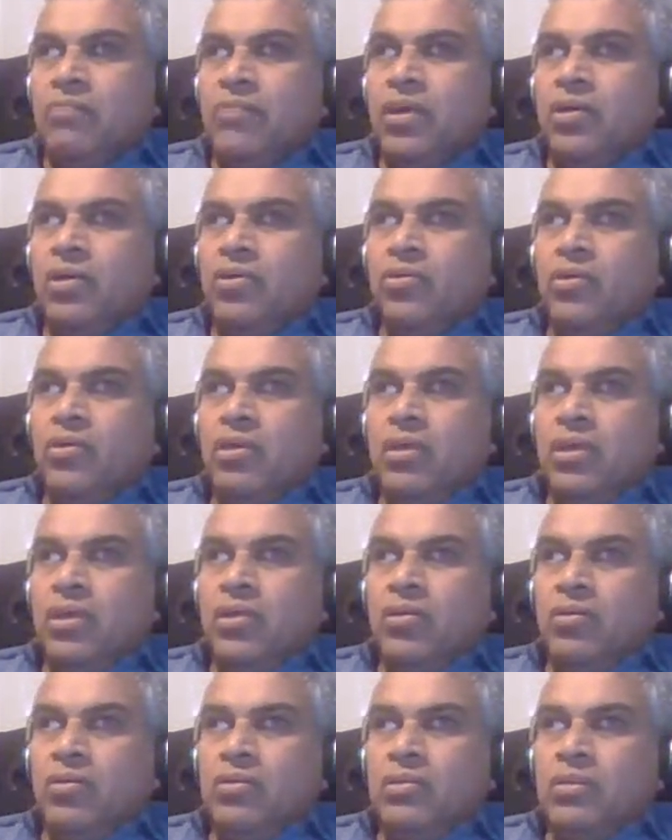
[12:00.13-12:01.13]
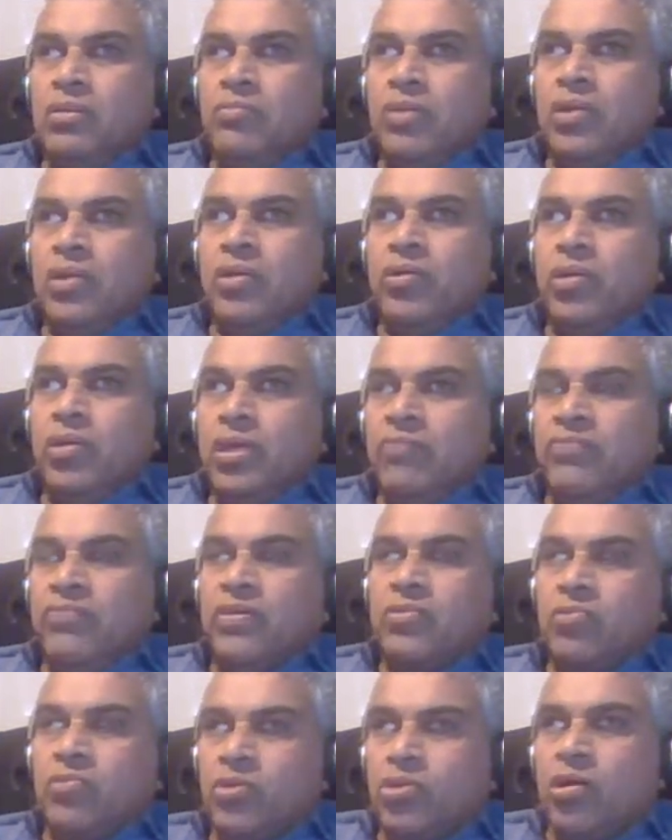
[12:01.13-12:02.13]
Bernoulli, the Bernoulli
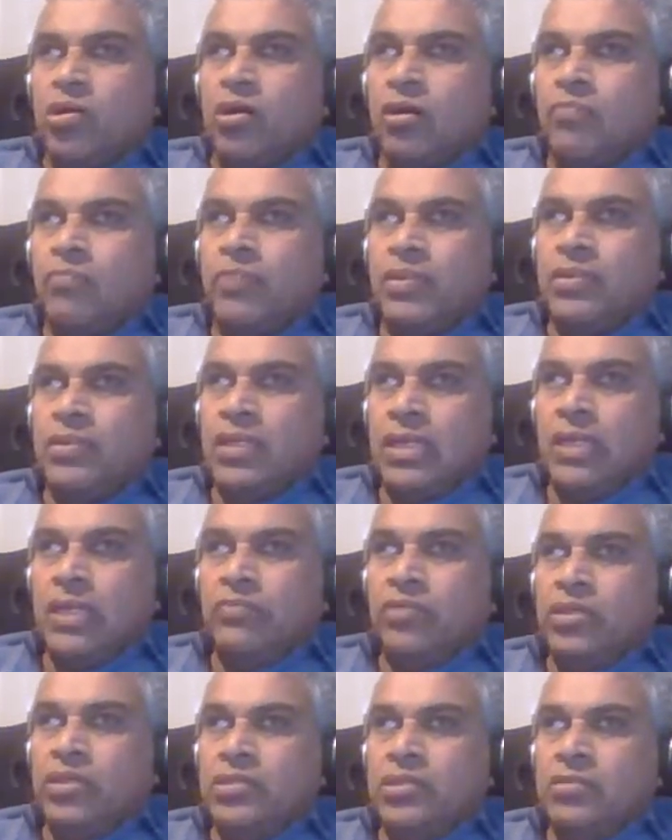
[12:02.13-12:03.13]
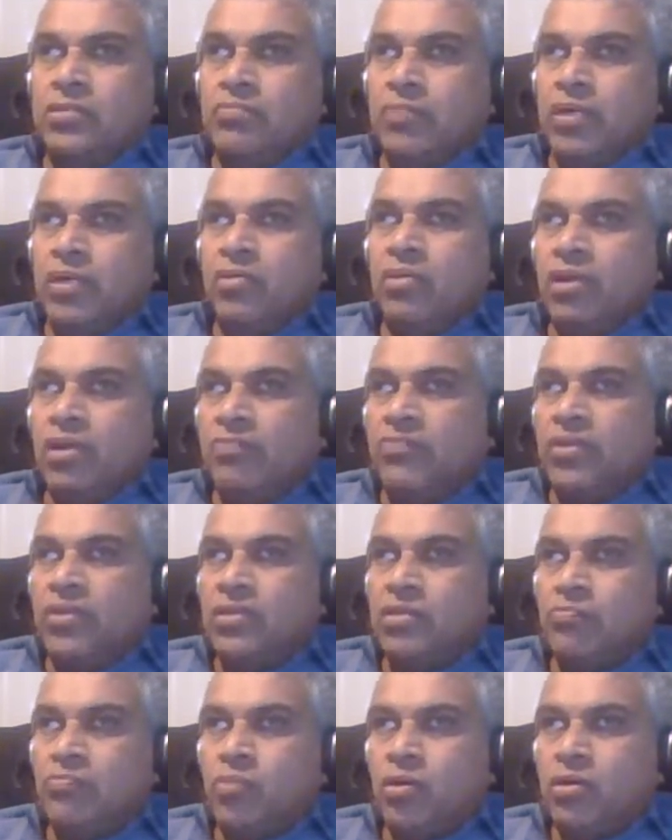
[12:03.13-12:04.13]
effect on top and the inverse Bernoulli
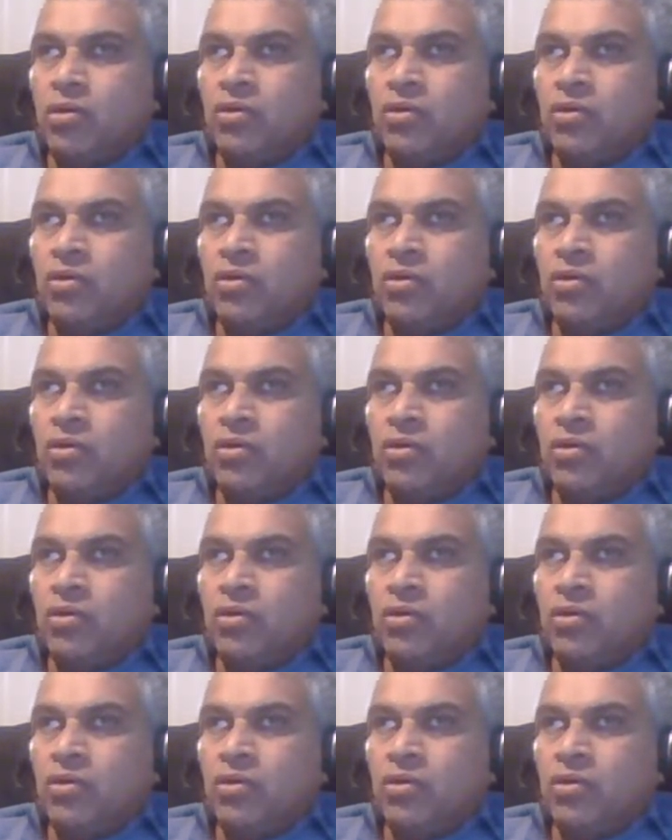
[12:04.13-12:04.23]
effect at the